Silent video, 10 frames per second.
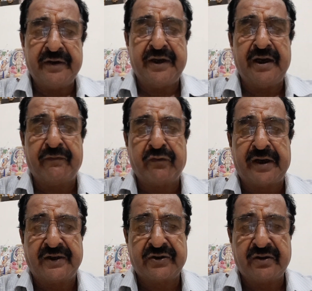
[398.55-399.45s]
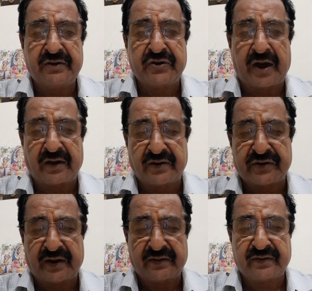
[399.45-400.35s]
DF test
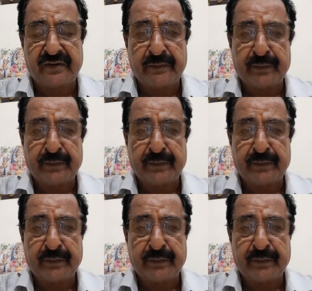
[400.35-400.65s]
statistics.